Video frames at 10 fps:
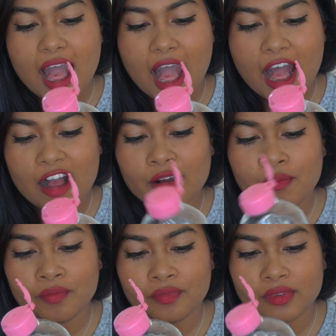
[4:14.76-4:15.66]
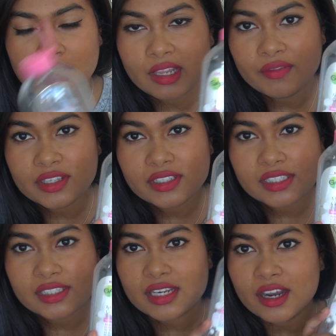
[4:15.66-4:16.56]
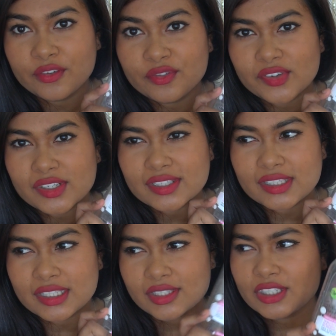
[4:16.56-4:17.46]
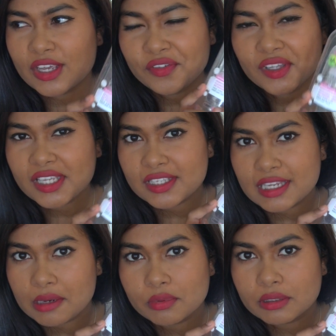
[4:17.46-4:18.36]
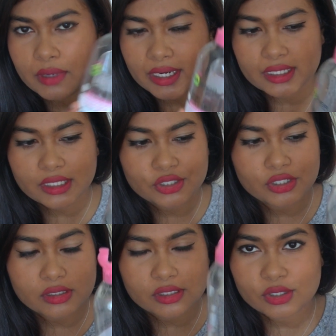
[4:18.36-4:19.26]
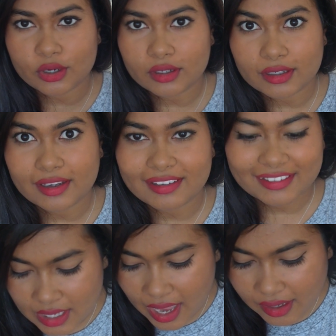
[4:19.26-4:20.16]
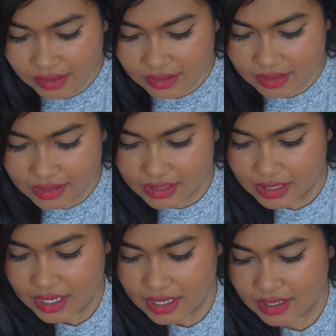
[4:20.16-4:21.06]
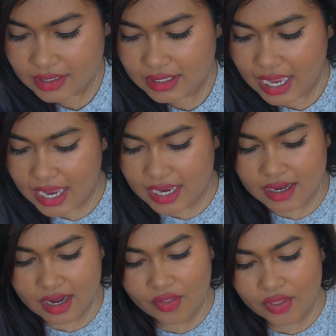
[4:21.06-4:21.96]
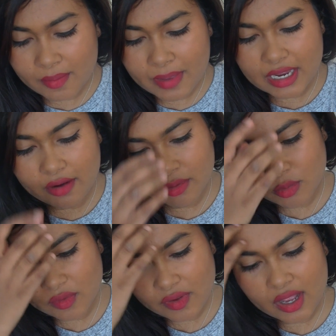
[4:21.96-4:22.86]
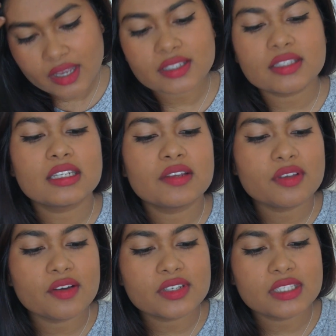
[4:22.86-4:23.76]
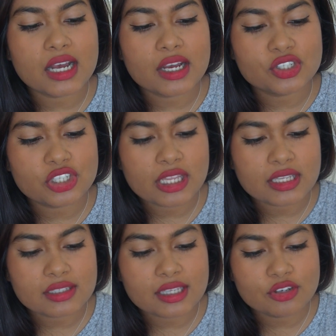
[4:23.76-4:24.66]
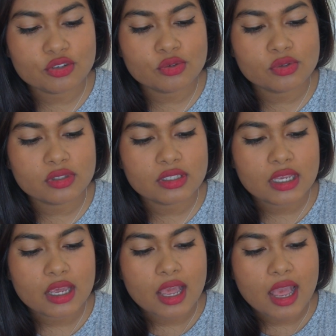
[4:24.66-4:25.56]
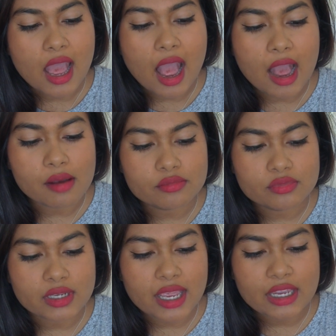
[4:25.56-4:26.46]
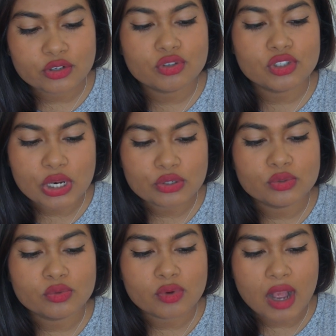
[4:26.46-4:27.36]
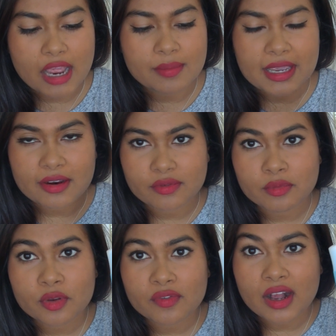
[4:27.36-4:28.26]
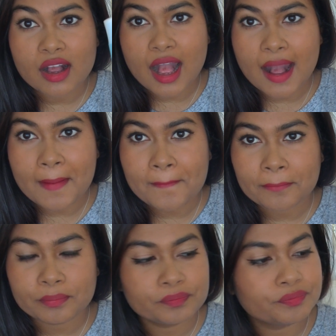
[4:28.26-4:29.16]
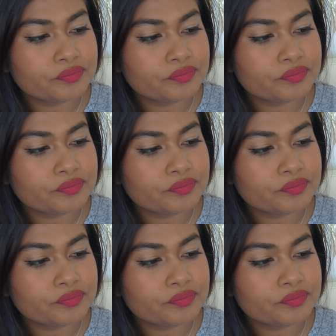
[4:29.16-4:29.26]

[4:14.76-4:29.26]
Love this stuff. It's definitely a staple in my collection. So yeah. Next is another makeup remover. It's the Nivea Visage Daily Essentials Extra Gentle Eye Makeup Remover.